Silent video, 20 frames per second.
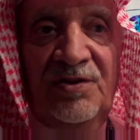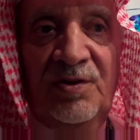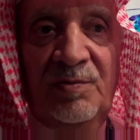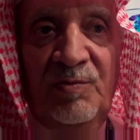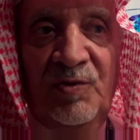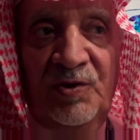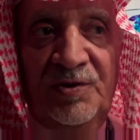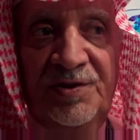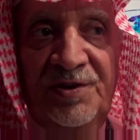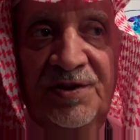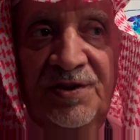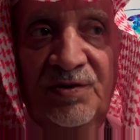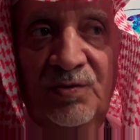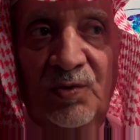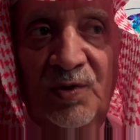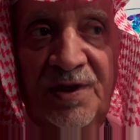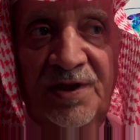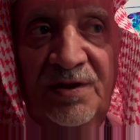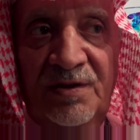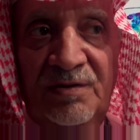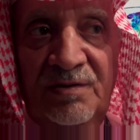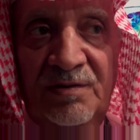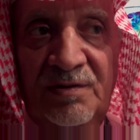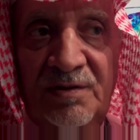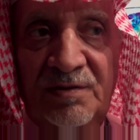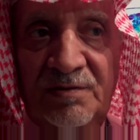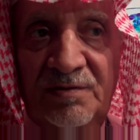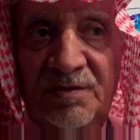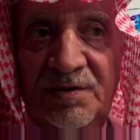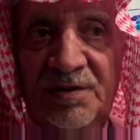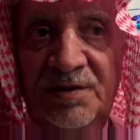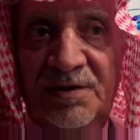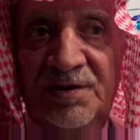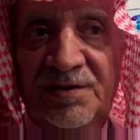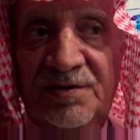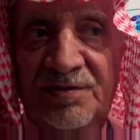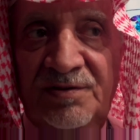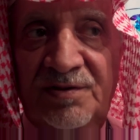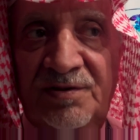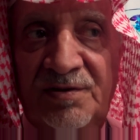the modern one,
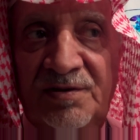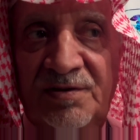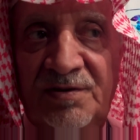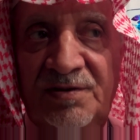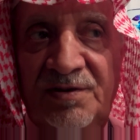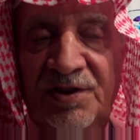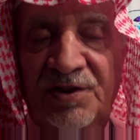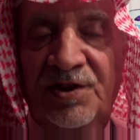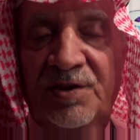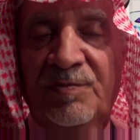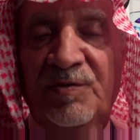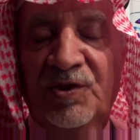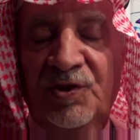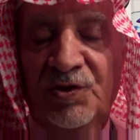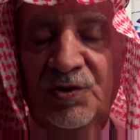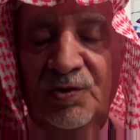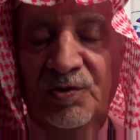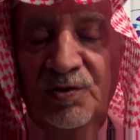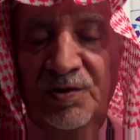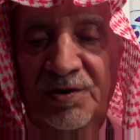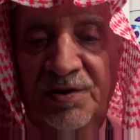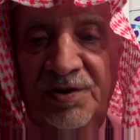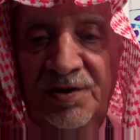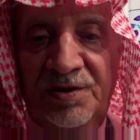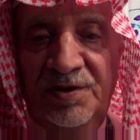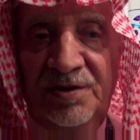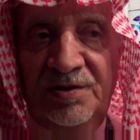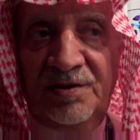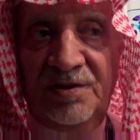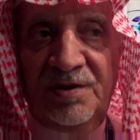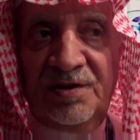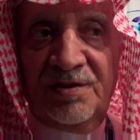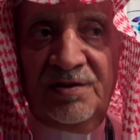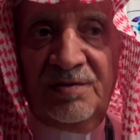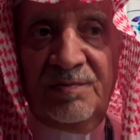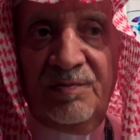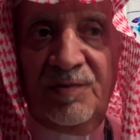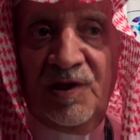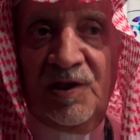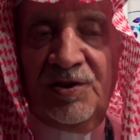and uh, ready-mix concrete and
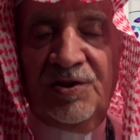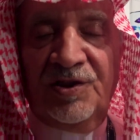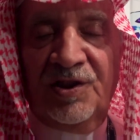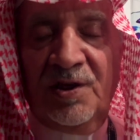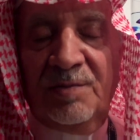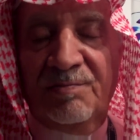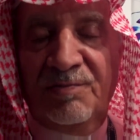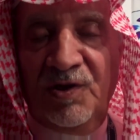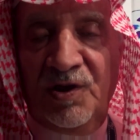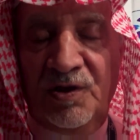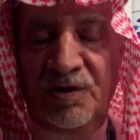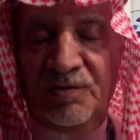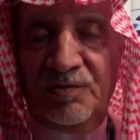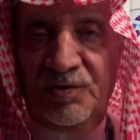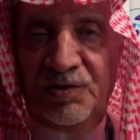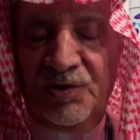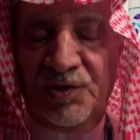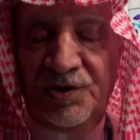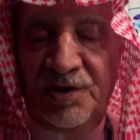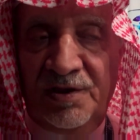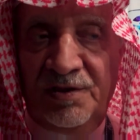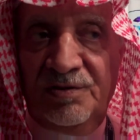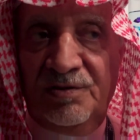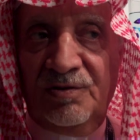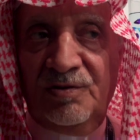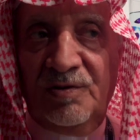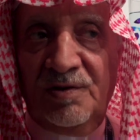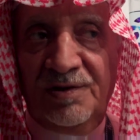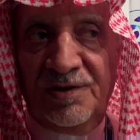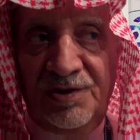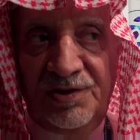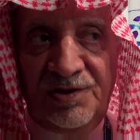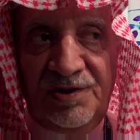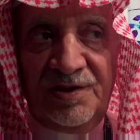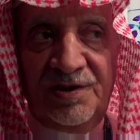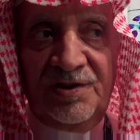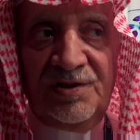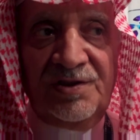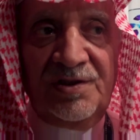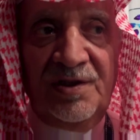built compounds and all these
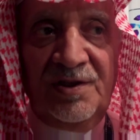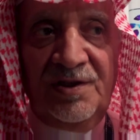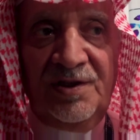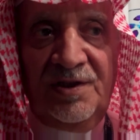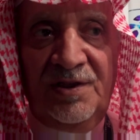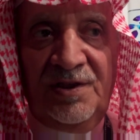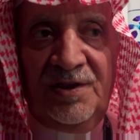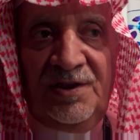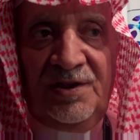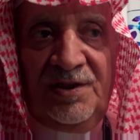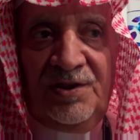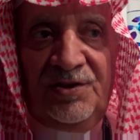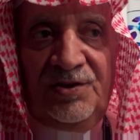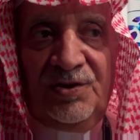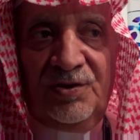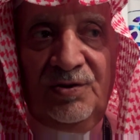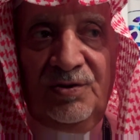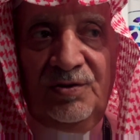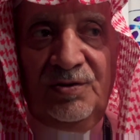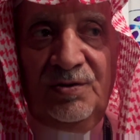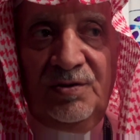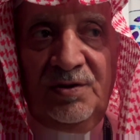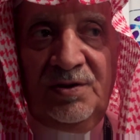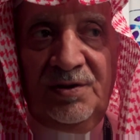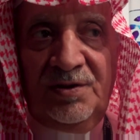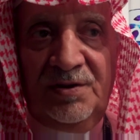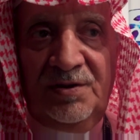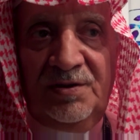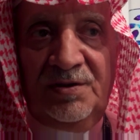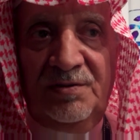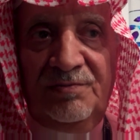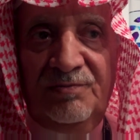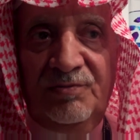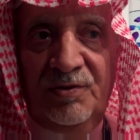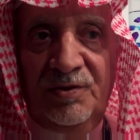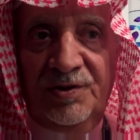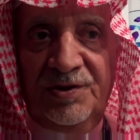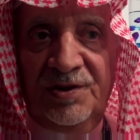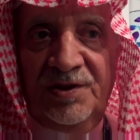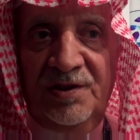things. So uh,
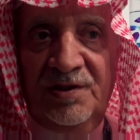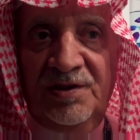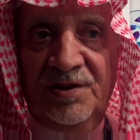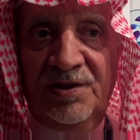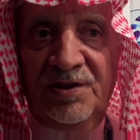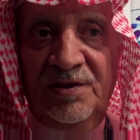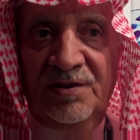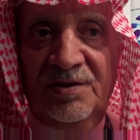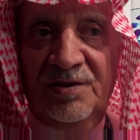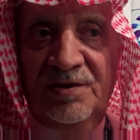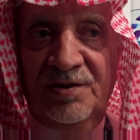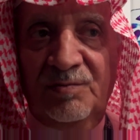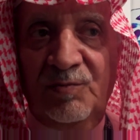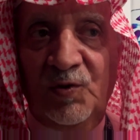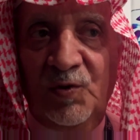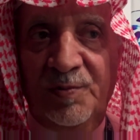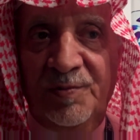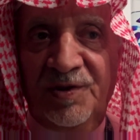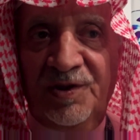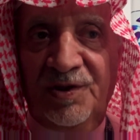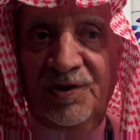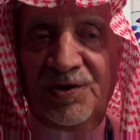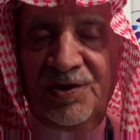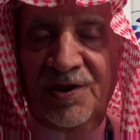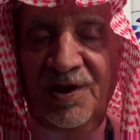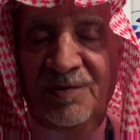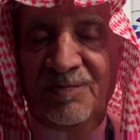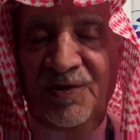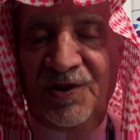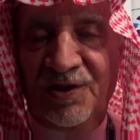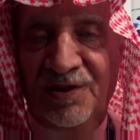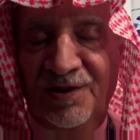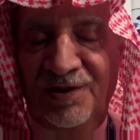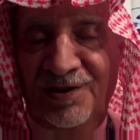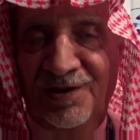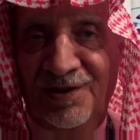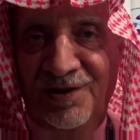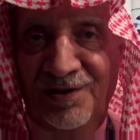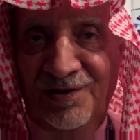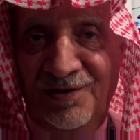fortunately the booming is coming
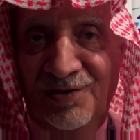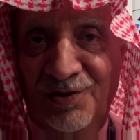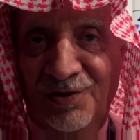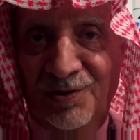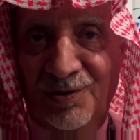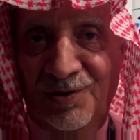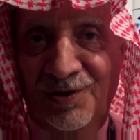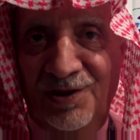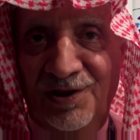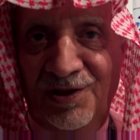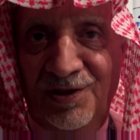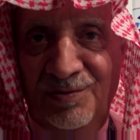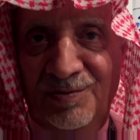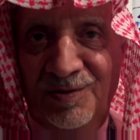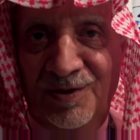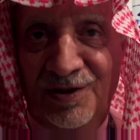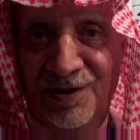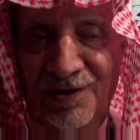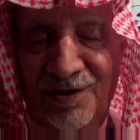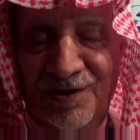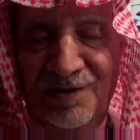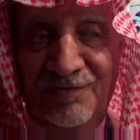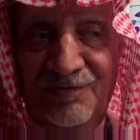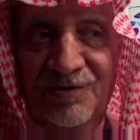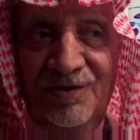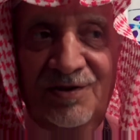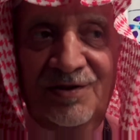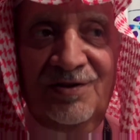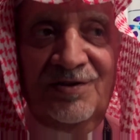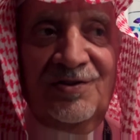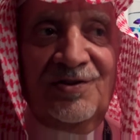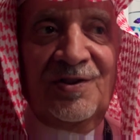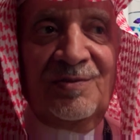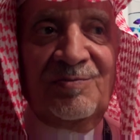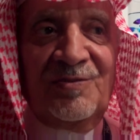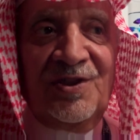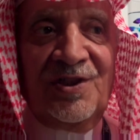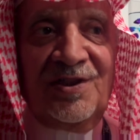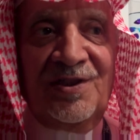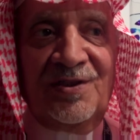again in Saudi Arabia after
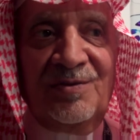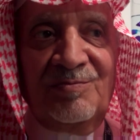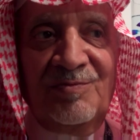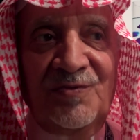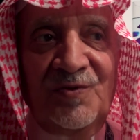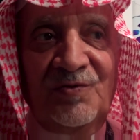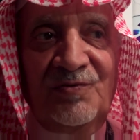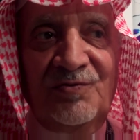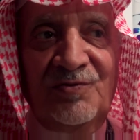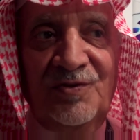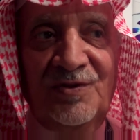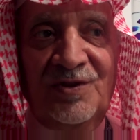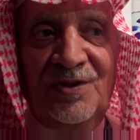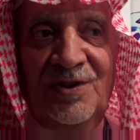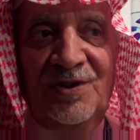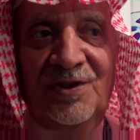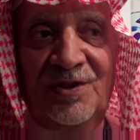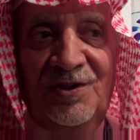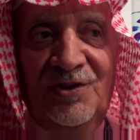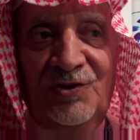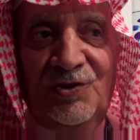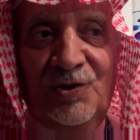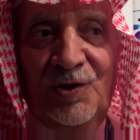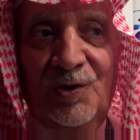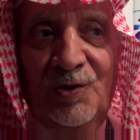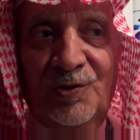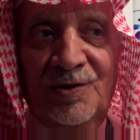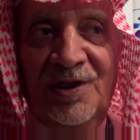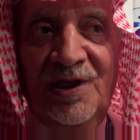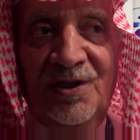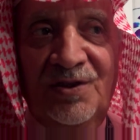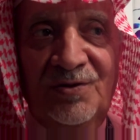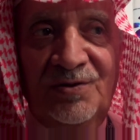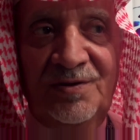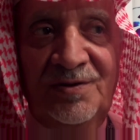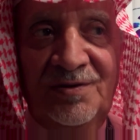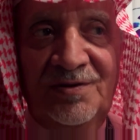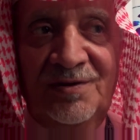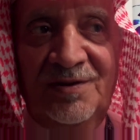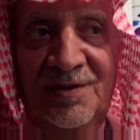some time of
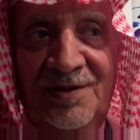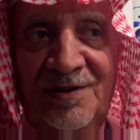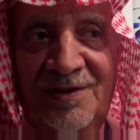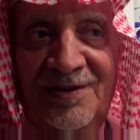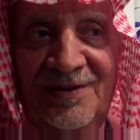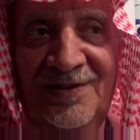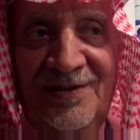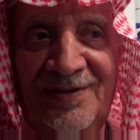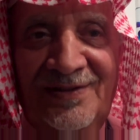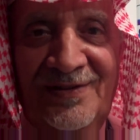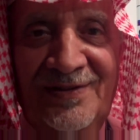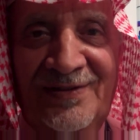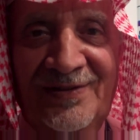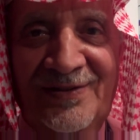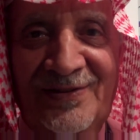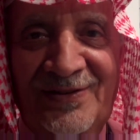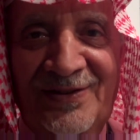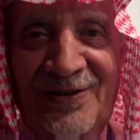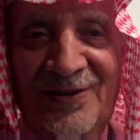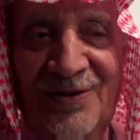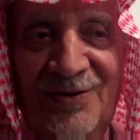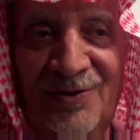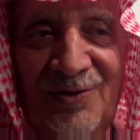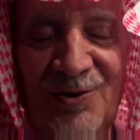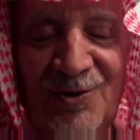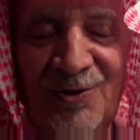slowdown. The construction boom. Yeah,